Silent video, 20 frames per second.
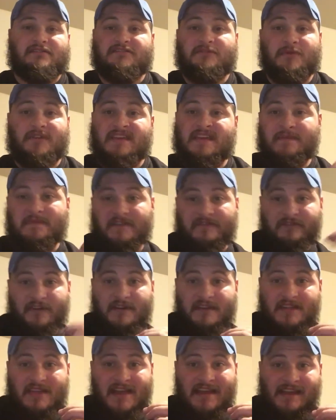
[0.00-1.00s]
we keep the
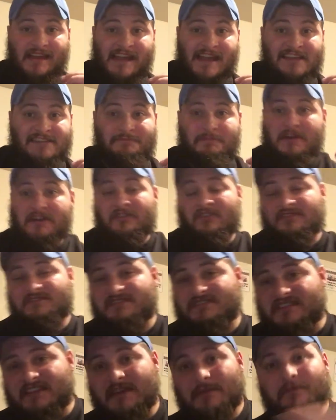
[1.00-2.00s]
foot on that gas pedal and
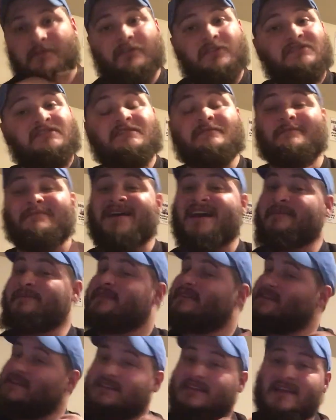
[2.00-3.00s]
just keep cruising? My
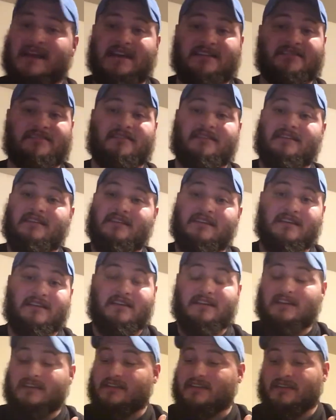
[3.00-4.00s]
opinion, yes.
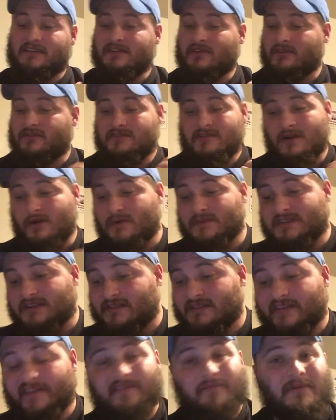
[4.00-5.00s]
You don't know what the
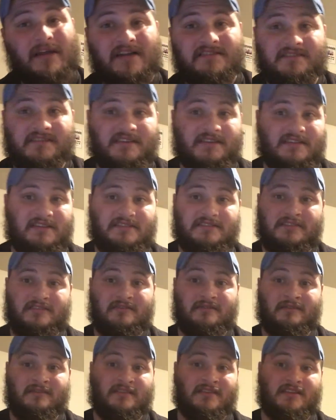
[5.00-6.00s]
Cleveland Browns are going to
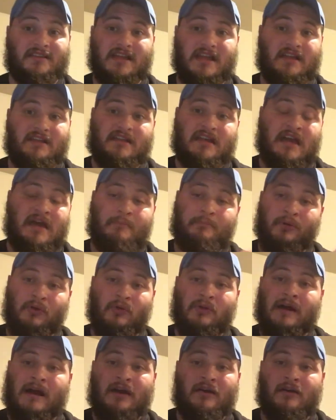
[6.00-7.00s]
do and
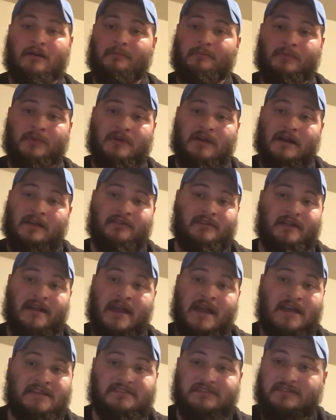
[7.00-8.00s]
put out their
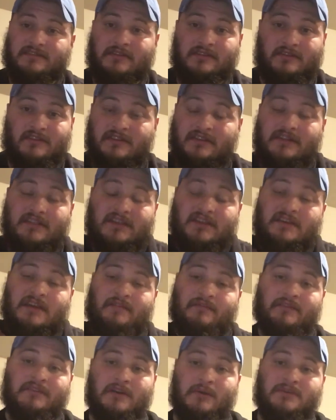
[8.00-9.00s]
ass, you know. You
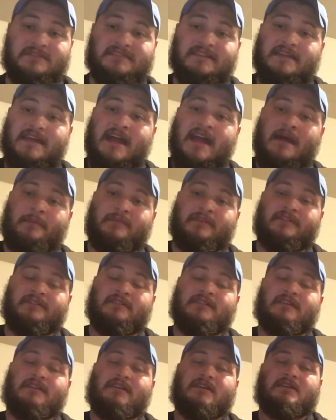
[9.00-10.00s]
never know what's going to happen.
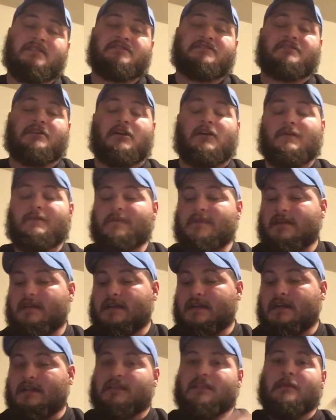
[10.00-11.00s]
So,
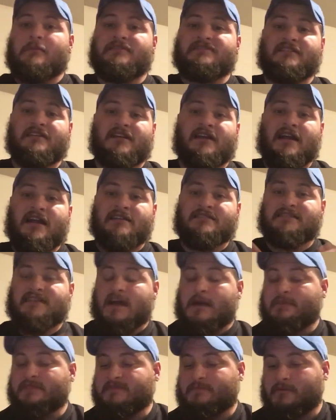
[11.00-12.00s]
let me see your guys'
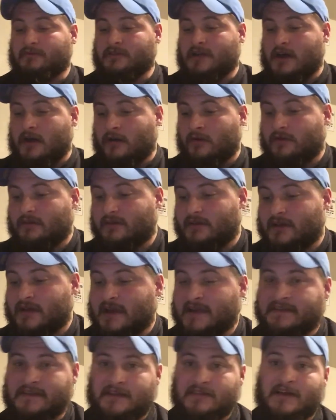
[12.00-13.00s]
comments below.
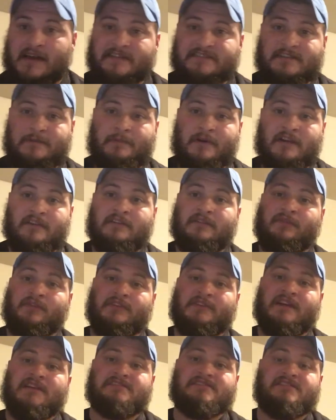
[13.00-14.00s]
Hit that like sub button. If
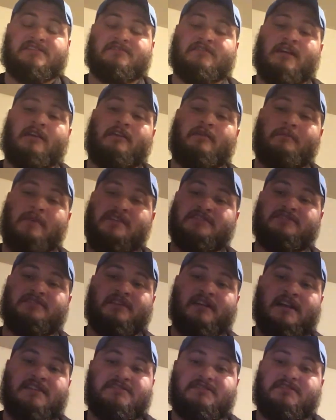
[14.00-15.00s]
you're not a subscriber, make
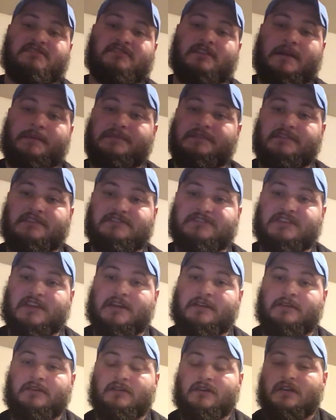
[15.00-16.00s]
sure you guys subscribe to this
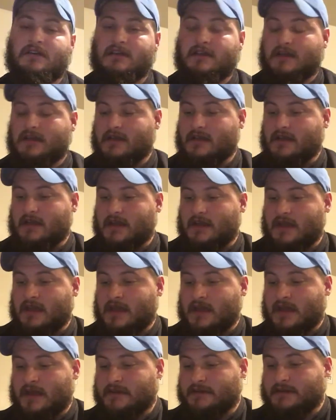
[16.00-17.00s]
channel.
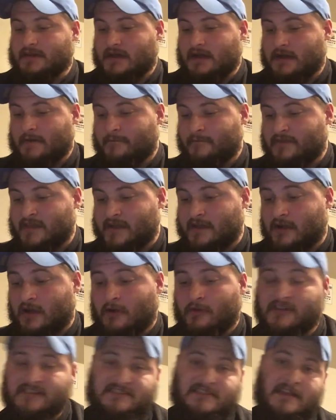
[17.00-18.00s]
And like I
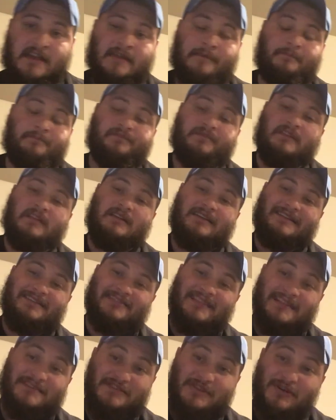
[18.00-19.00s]
always say,
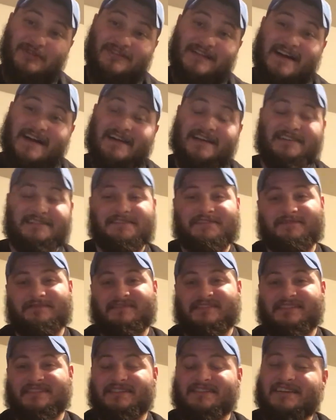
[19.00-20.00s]
let's go Lions.
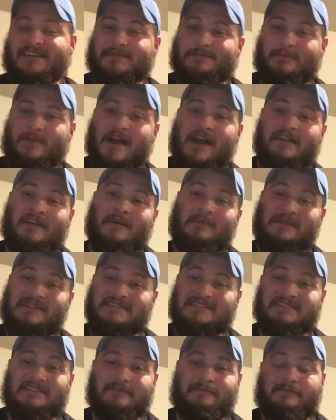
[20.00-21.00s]
Let's pride up.
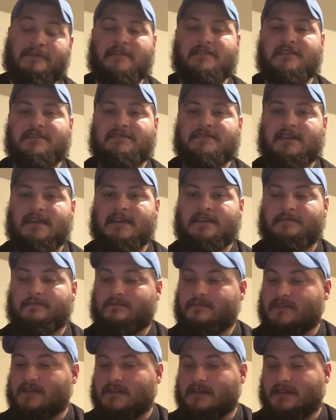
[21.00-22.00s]
Let's defend the den.
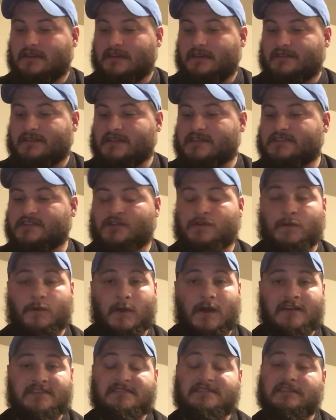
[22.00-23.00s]
Let's
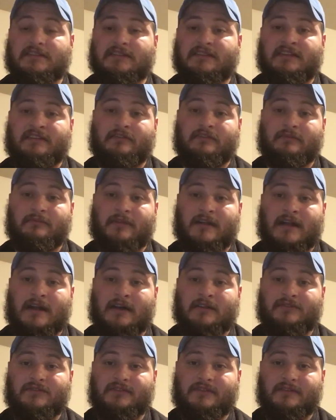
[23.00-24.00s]
crush the Cleveland
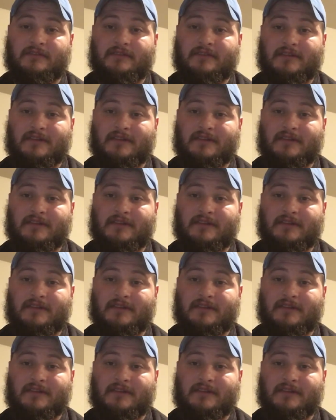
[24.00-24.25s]
Browns